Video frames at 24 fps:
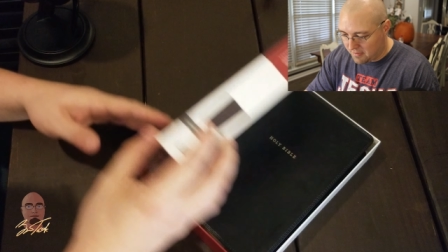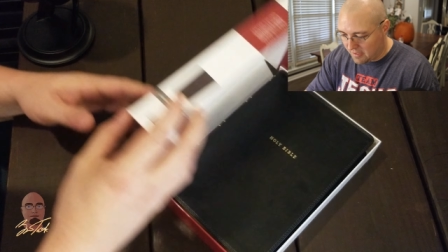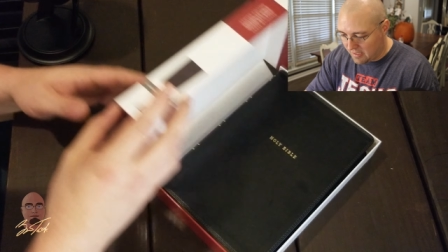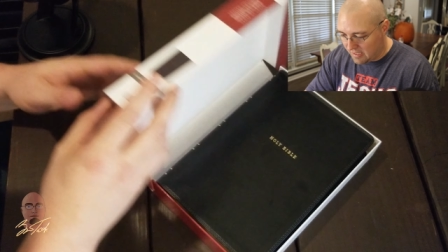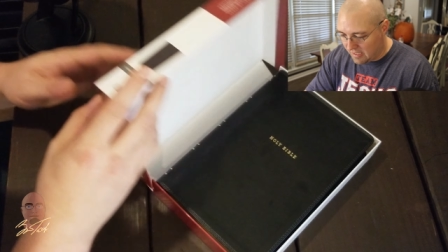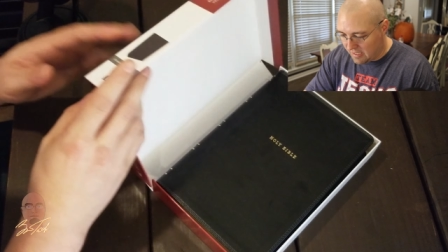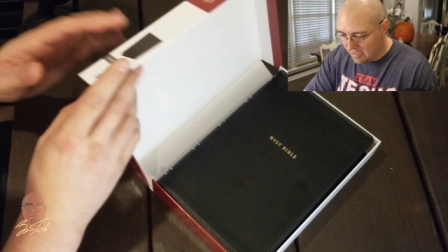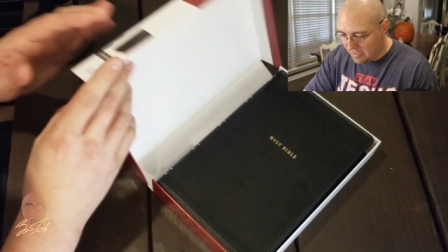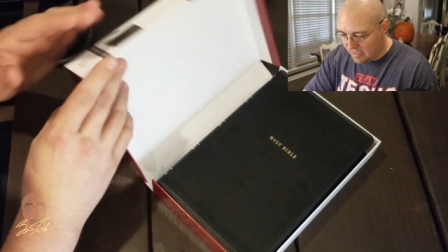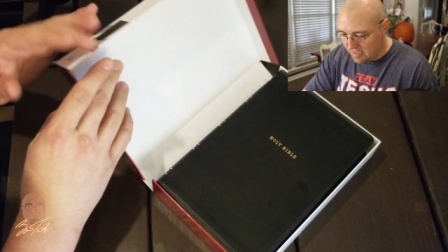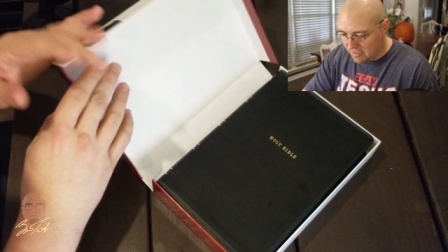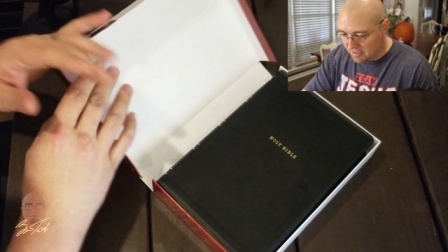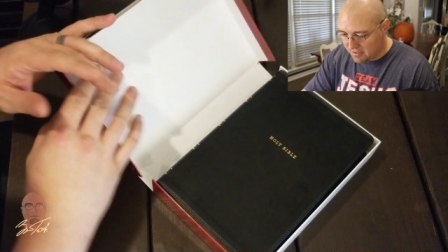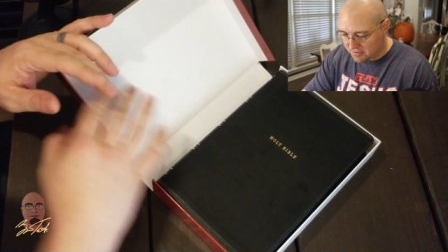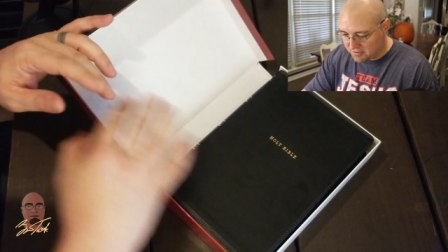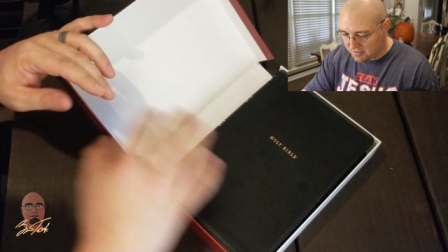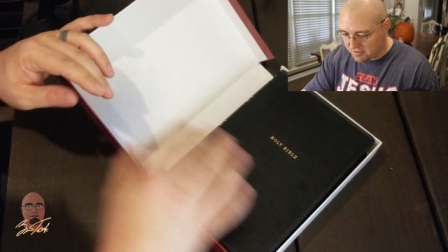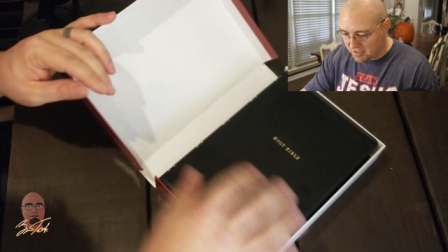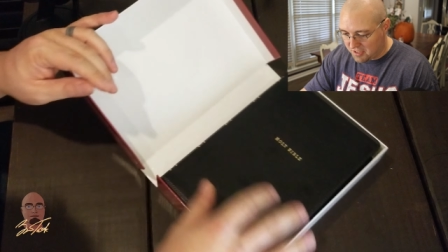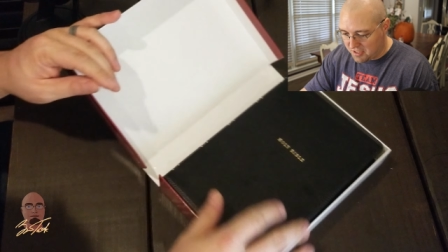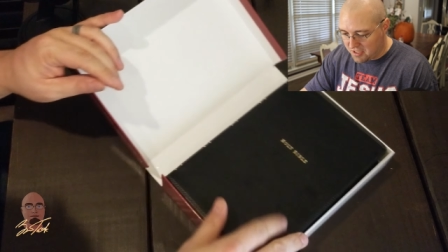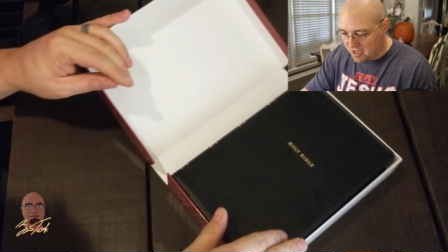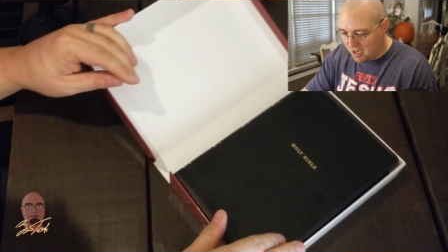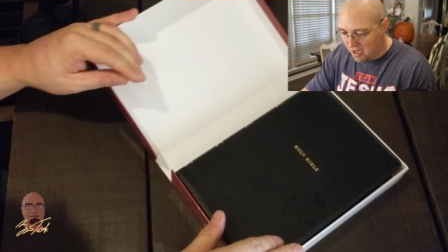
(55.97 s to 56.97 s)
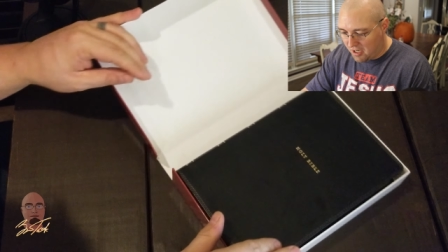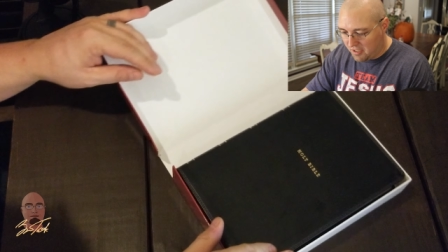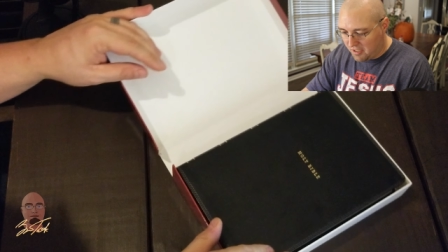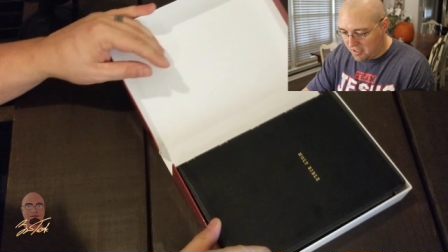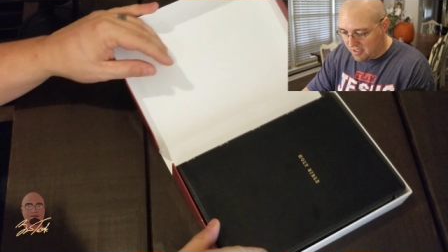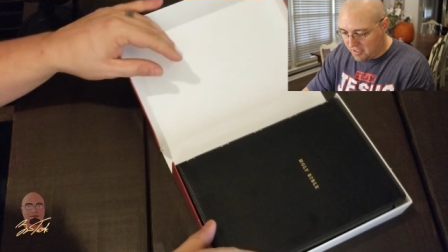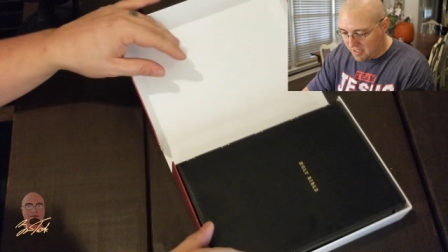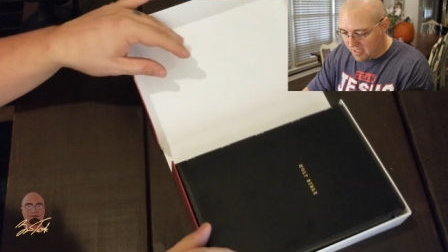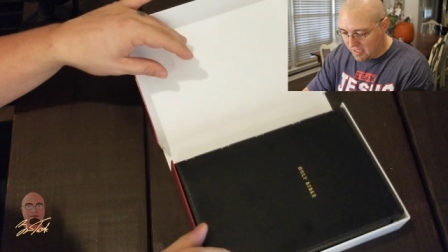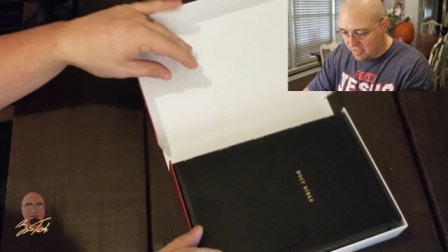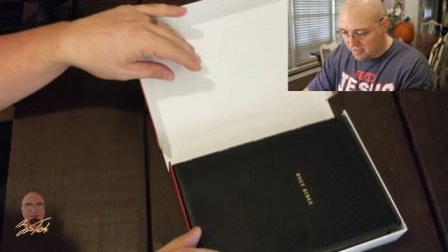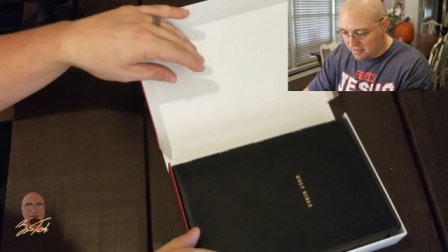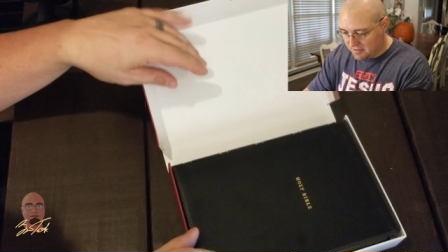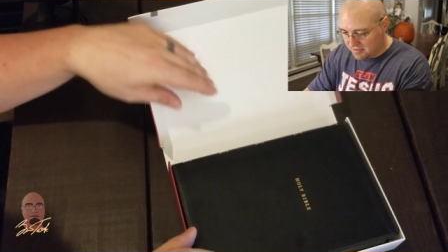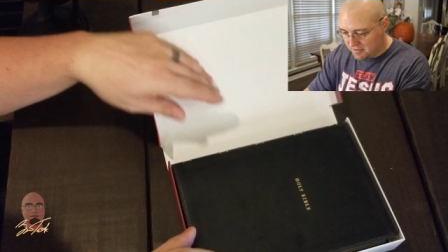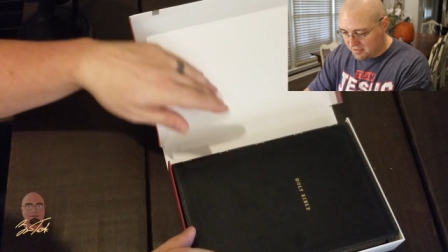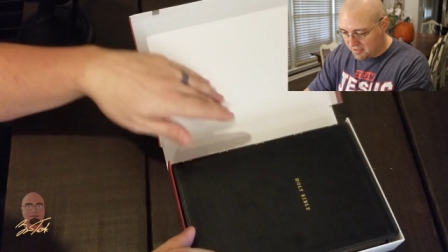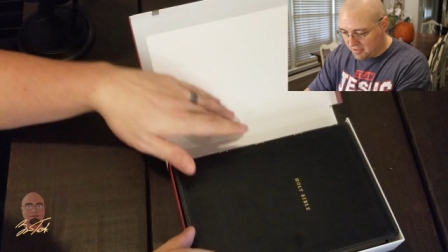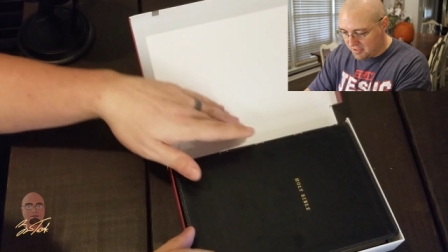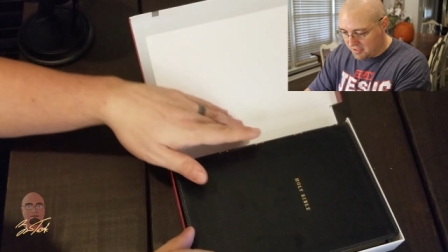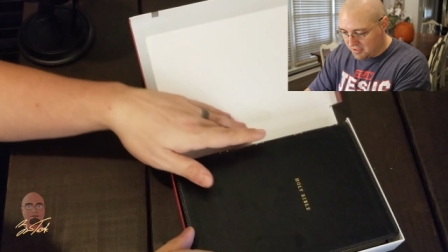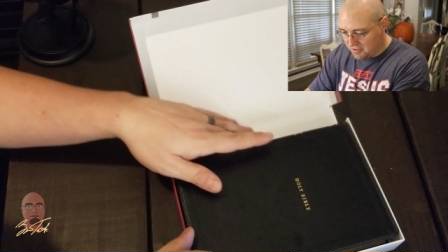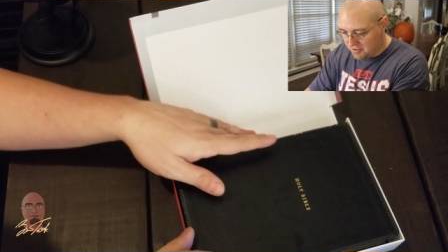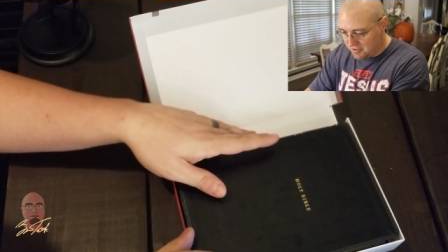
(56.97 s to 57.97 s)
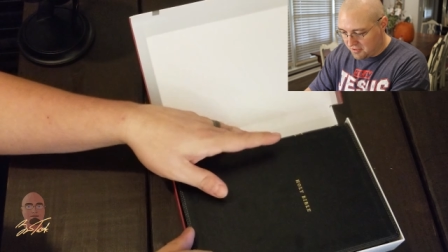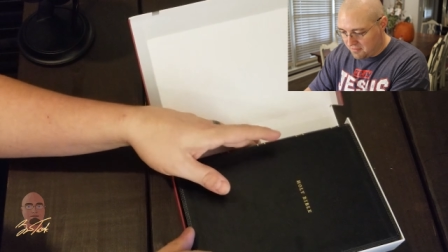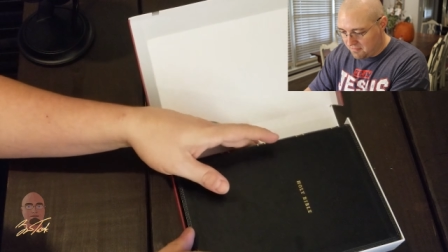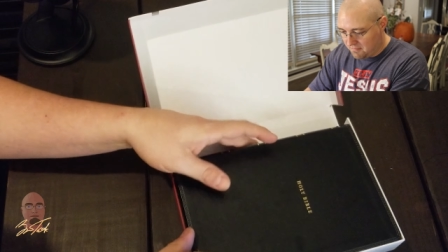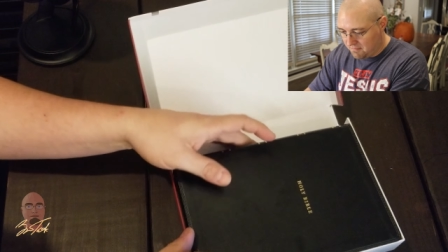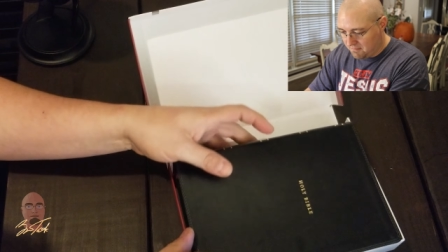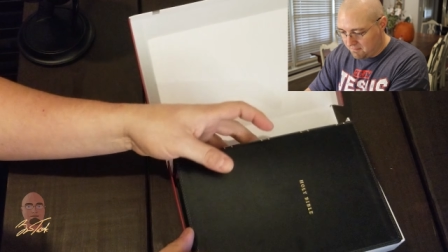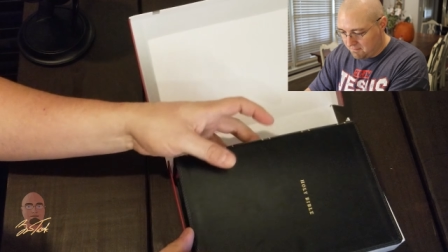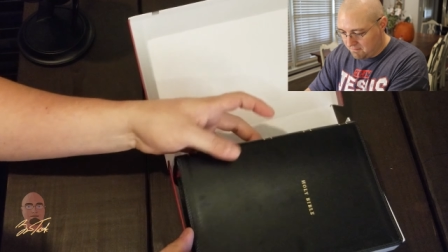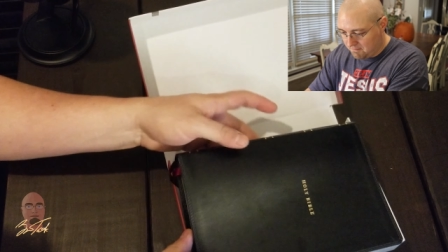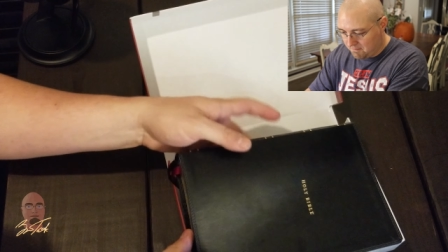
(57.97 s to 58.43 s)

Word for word: It is the non-indexed edition.